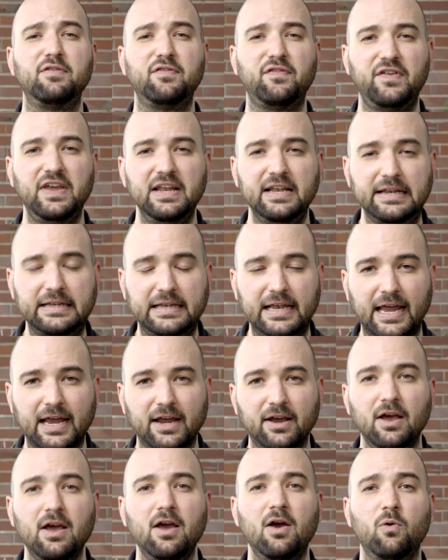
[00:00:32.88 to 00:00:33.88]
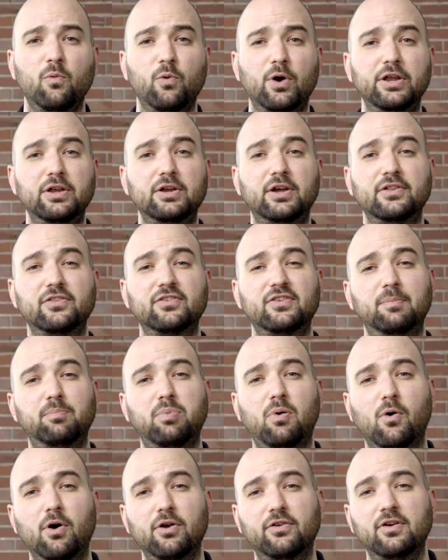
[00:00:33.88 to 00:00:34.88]
affiliate link where you can
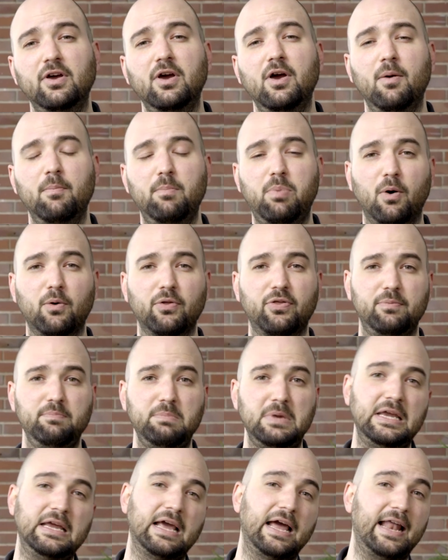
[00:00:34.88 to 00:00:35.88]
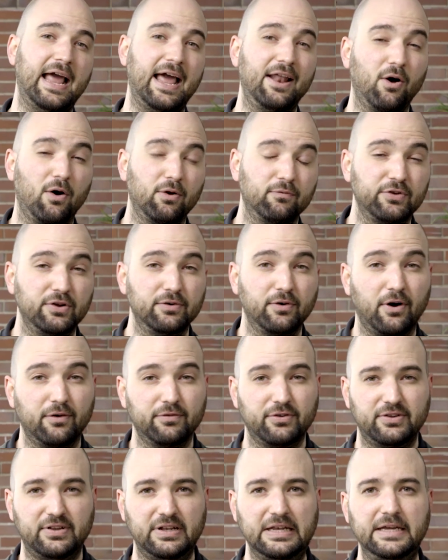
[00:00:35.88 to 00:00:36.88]
support both me and HEDD Audio,
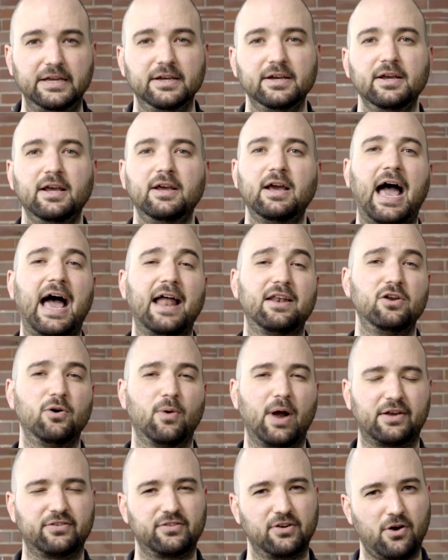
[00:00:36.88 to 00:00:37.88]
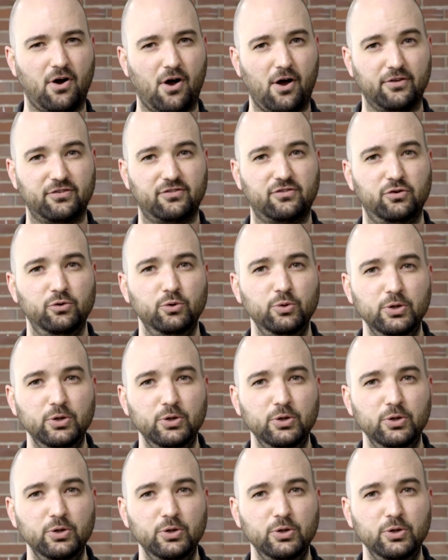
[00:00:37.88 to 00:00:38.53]
obviously, at no extra cost to